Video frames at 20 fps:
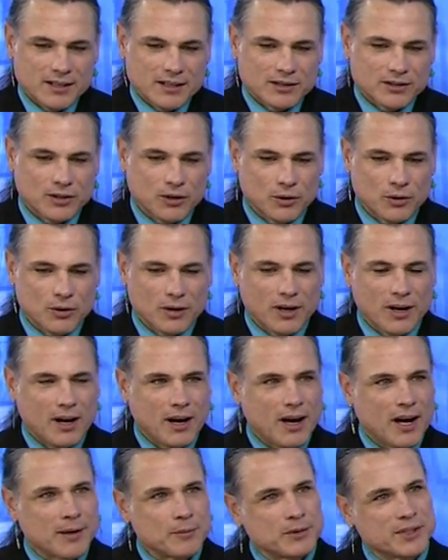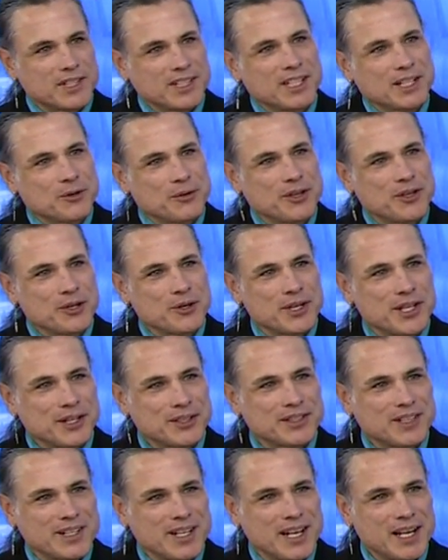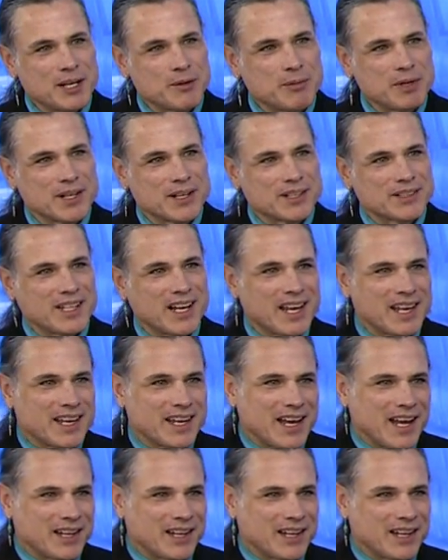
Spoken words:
So I'm sitting with you here today because I,